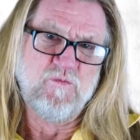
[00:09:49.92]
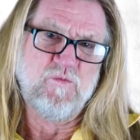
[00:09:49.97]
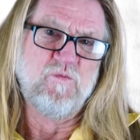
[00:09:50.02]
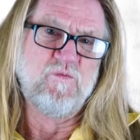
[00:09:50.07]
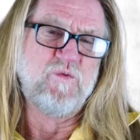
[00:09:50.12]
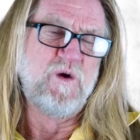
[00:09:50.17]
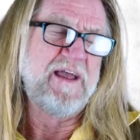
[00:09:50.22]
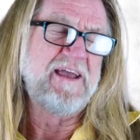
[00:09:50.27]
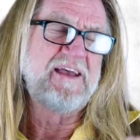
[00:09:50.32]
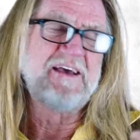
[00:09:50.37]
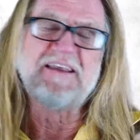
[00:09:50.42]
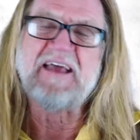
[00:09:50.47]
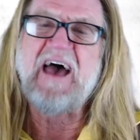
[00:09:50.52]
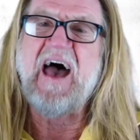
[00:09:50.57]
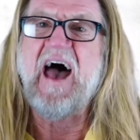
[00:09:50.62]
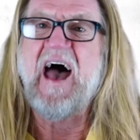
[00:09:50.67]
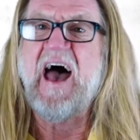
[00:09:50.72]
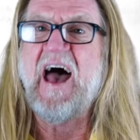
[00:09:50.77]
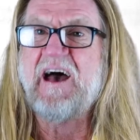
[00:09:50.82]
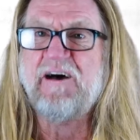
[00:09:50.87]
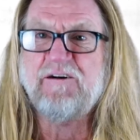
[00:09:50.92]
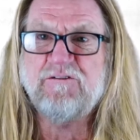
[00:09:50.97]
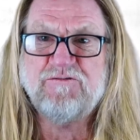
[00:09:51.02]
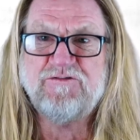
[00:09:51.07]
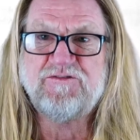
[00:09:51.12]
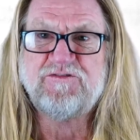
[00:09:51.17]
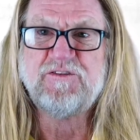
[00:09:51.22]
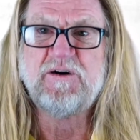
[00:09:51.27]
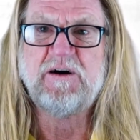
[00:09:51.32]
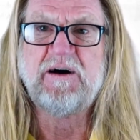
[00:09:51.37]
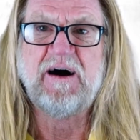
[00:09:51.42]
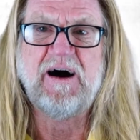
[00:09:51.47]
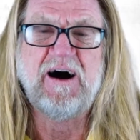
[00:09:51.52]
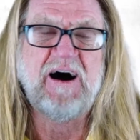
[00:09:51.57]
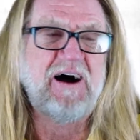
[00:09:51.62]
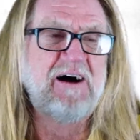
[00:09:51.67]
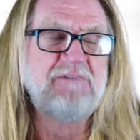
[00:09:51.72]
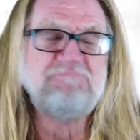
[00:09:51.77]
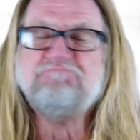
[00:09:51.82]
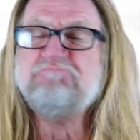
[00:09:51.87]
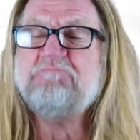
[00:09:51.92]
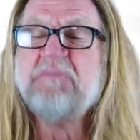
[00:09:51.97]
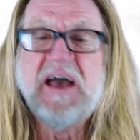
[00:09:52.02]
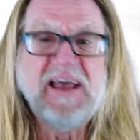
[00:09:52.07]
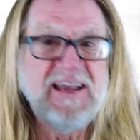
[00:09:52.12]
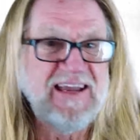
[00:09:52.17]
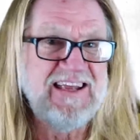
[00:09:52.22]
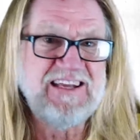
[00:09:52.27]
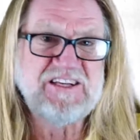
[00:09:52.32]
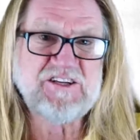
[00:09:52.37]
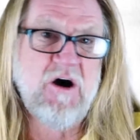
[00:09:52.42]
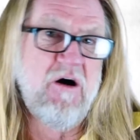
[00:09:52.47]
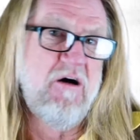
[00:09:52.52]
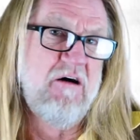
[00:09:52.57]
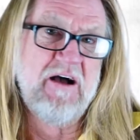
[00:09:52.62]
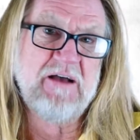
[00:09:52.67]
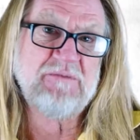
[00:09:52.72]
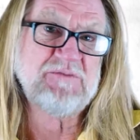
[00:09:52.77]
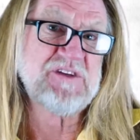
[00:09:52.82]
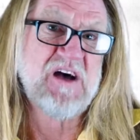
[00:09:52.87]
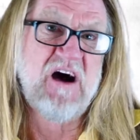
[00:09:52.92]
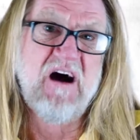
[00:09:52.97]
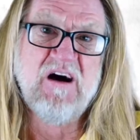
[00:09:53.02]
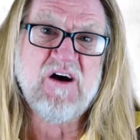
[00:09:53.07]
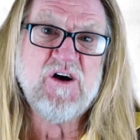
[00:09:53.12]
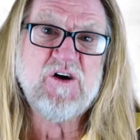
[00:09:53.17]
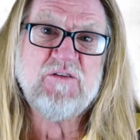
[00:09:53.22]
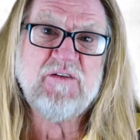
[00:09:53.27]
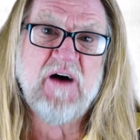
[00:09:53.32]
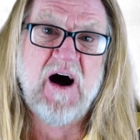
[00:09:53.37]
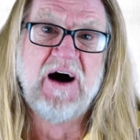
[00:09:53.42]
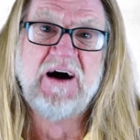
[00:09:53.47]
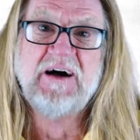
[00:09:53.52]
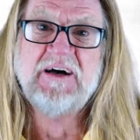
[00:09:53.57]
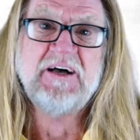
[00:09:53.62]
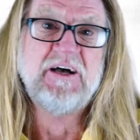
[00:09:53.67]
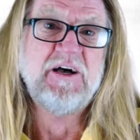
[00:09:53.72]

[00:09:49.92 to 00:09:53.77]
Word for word: we can have uh, many times over